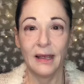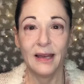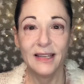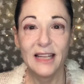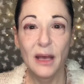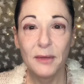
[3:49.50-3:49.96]

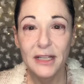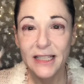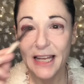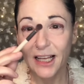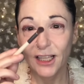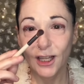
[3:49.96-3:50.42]
Now I'm going to
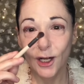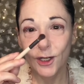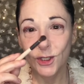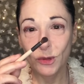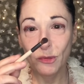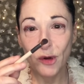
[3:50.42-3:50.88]
take a
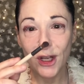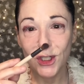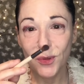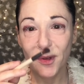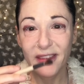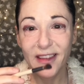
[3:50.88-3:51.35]
larger brush
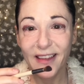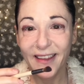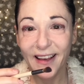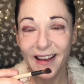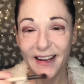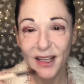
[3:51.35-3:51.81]
with nothing
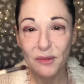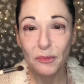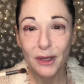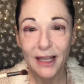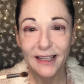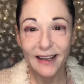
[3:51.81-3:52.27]
on it and
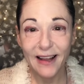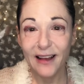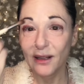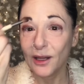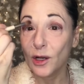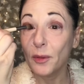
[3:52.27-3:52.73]
blend it out a
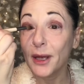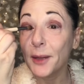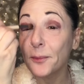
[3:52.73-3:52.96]
little bit.